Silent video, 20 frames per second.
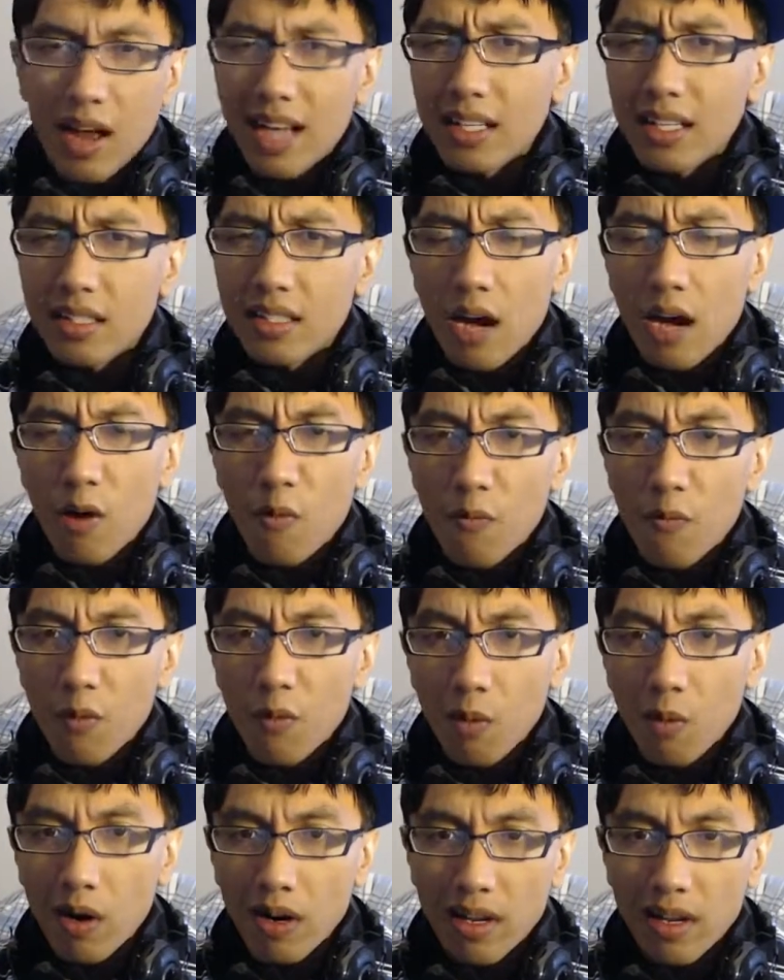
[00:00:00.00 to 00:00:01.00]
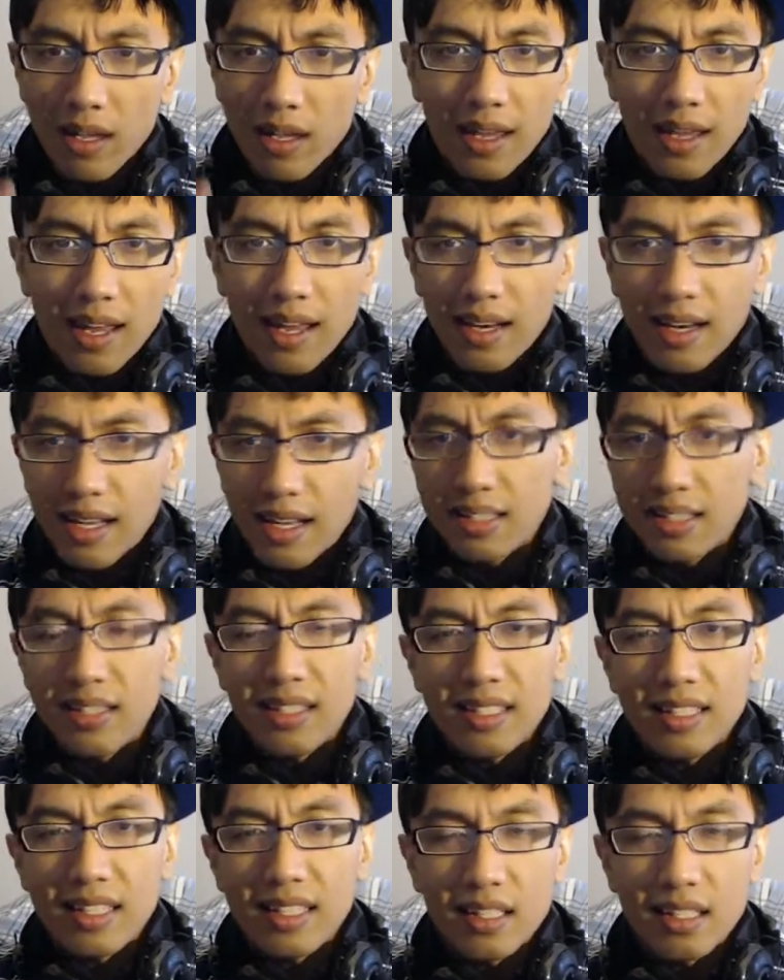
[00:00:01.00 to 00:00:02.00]
I just got home from work and I just
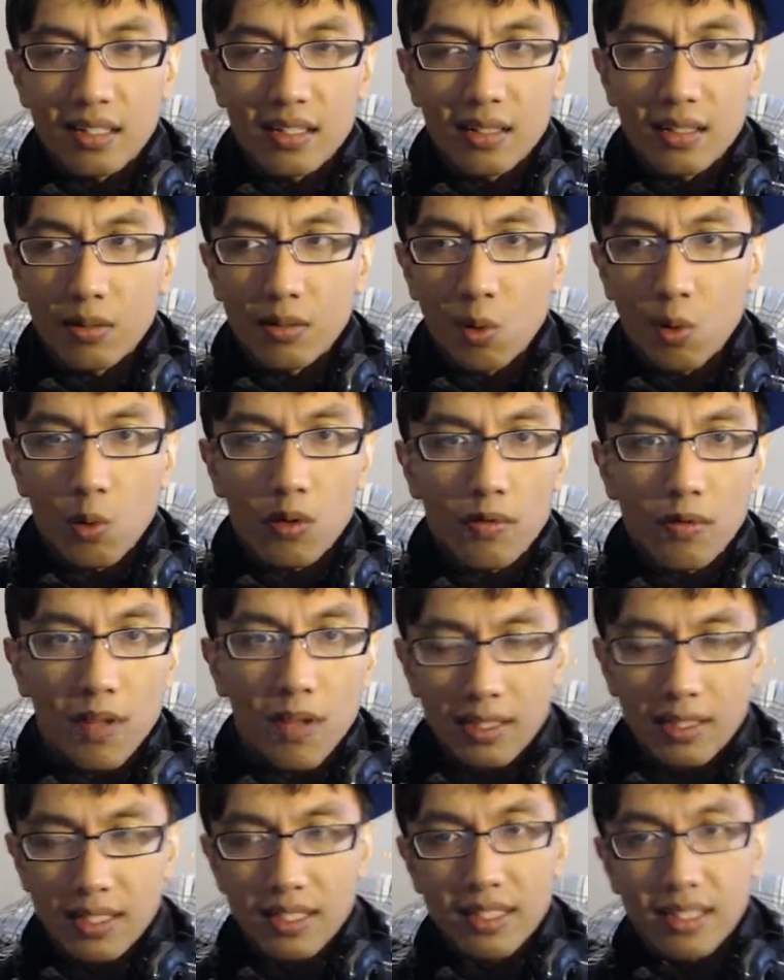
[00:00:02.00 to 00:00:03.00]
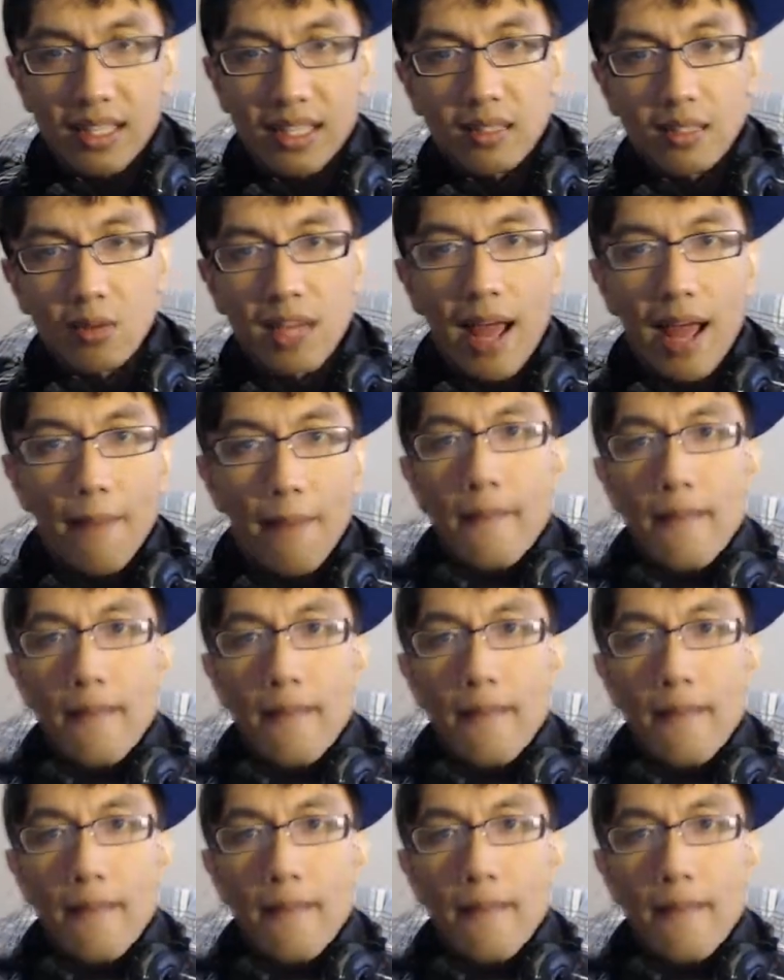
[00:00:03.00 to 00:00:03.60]
needed to record the vlog today. So yeah,